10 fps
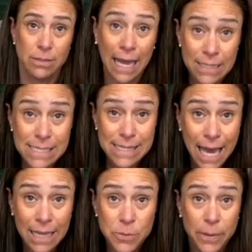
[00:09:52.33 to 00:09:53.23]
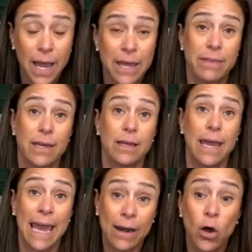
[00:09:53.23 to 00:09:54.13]
That's what I think.
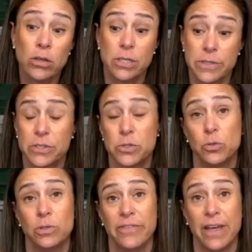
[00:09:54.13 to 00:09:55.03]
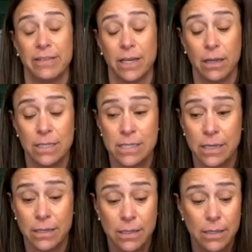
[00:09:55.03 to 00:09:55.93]
And also as a tool of ethnic cleansing.